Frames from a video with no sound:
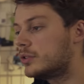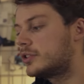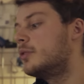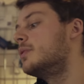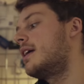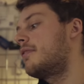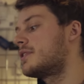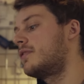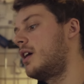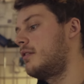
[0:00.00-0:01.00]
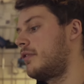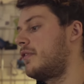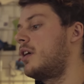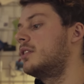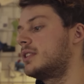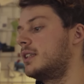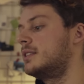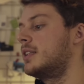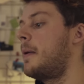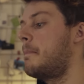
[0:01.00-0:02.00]
Also with the FS5, the file
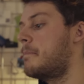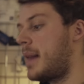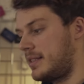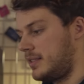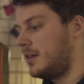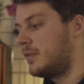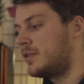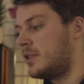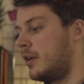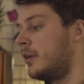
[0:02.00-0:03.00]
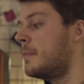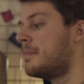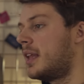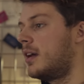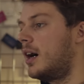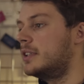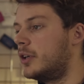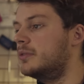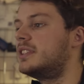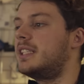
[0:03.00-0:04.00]
sizes aren't massive, so I
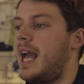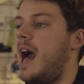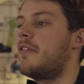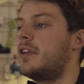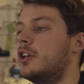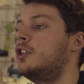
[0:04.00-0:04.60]
don't see it having a